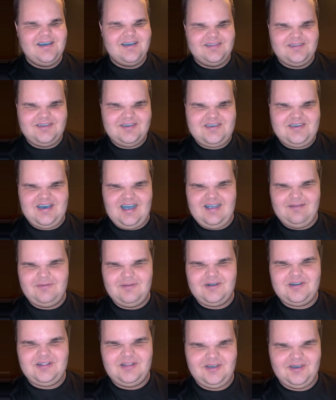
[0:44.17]
the
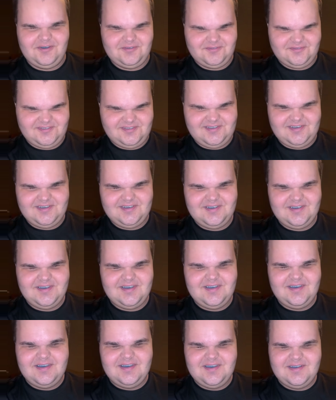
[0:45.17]
camera closed.
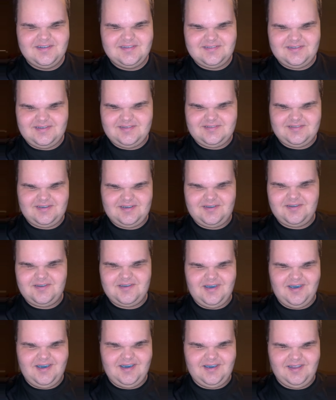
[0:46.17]
So I was like,
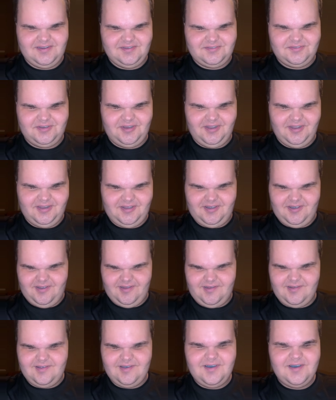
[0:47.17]
okay, I gotta try it
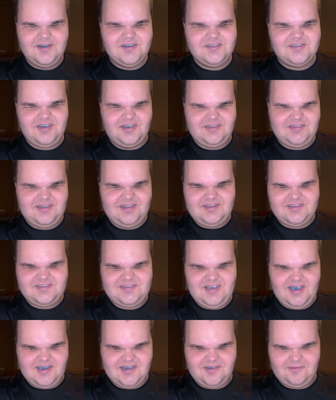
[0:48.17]
again. So I did a
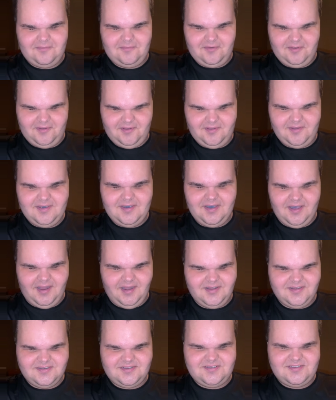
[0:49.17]
second one, and
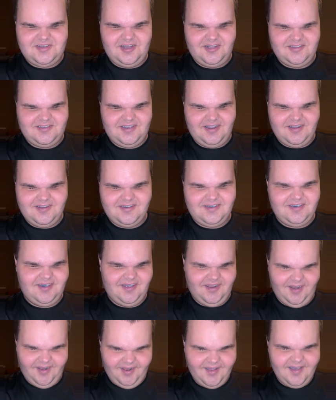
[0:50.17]
it shut down
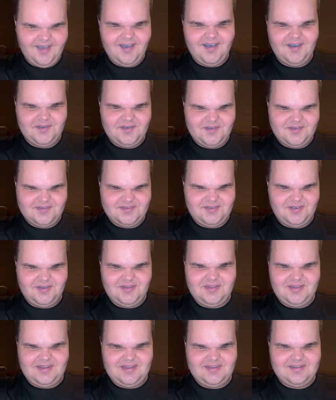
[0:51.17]
again. So
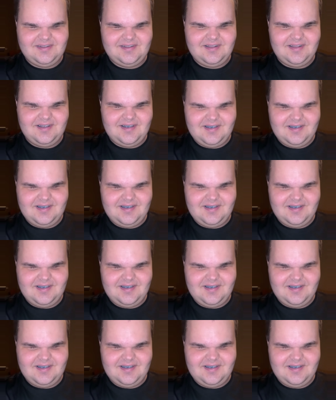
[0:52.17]
then